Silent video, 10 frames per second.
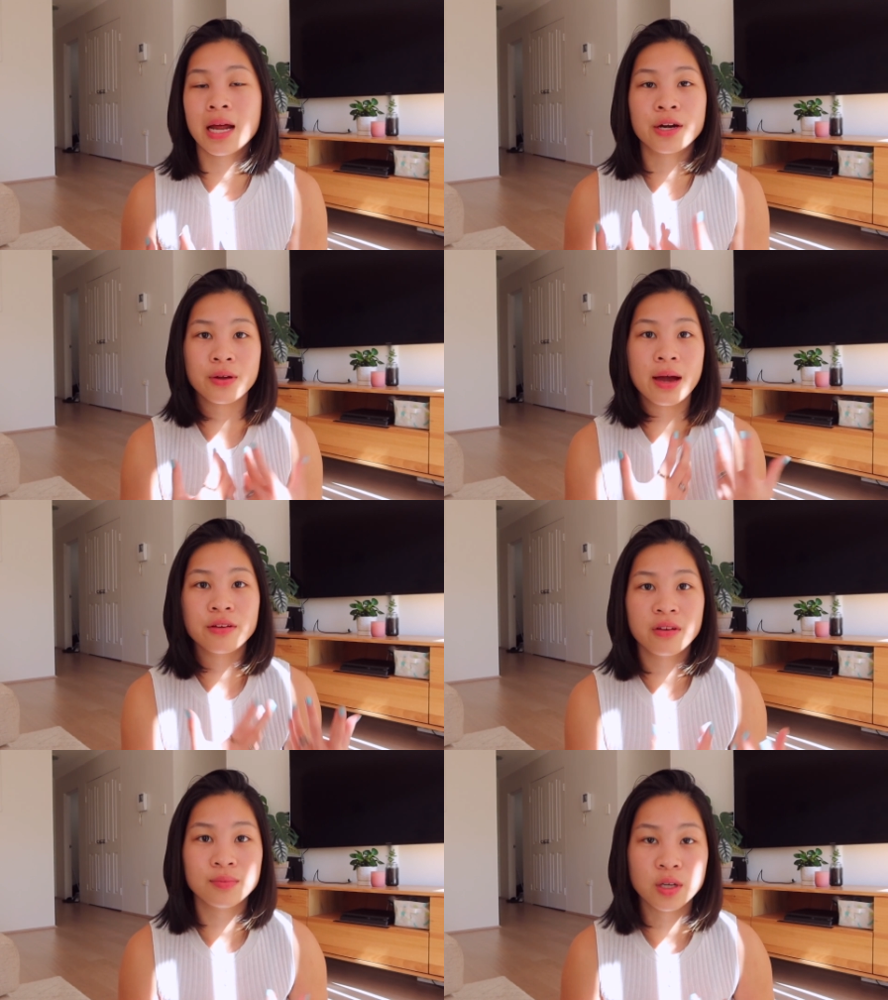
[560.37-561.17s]
I don't know how
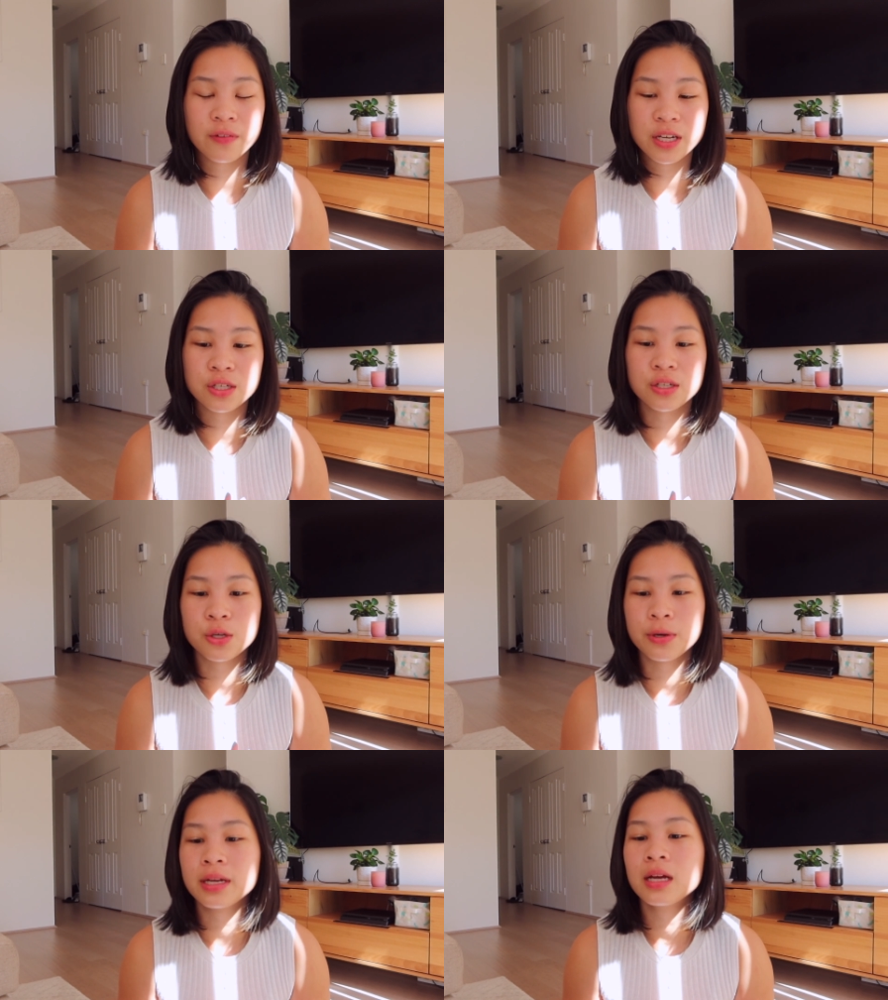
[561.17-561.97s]
you have motivation to
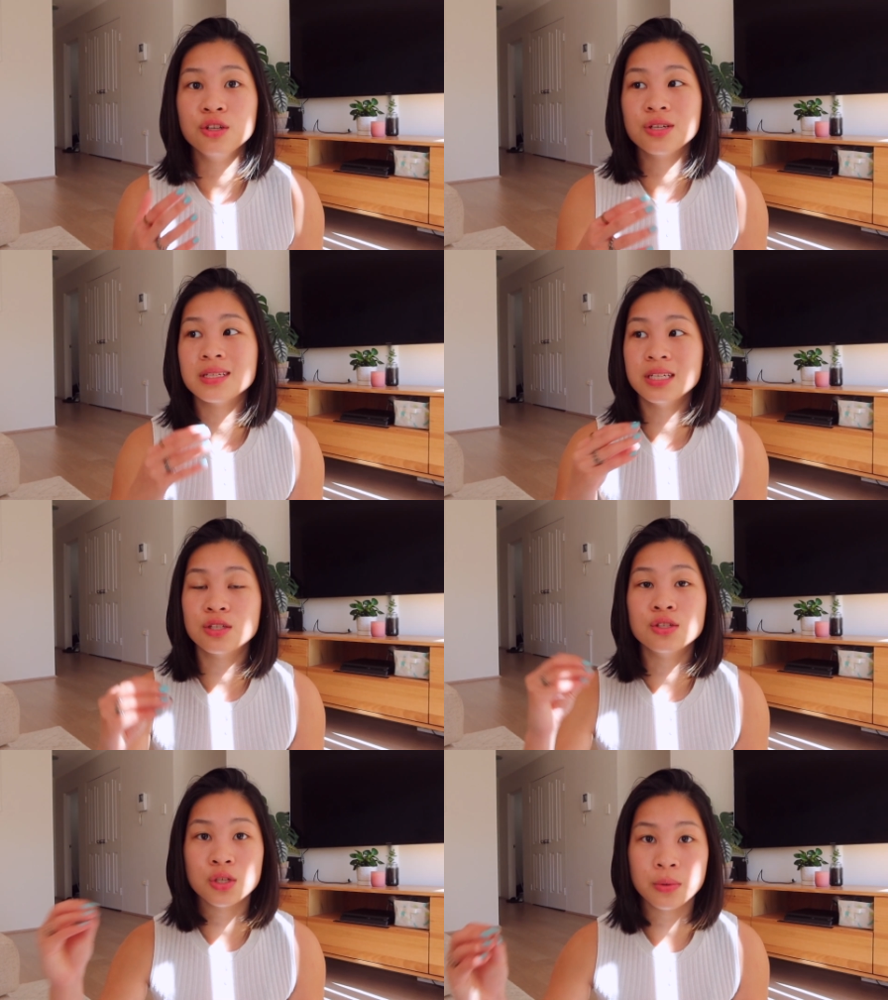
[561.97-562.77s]
do it. You just need
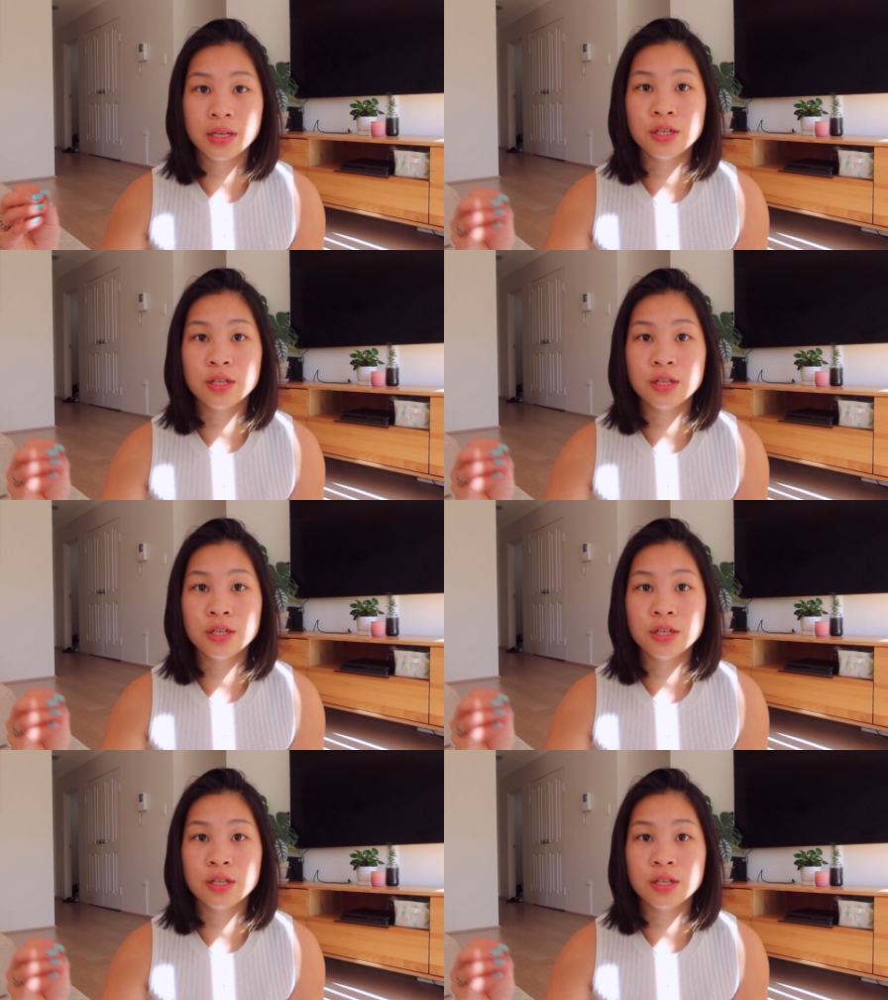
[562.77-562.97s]
to do it.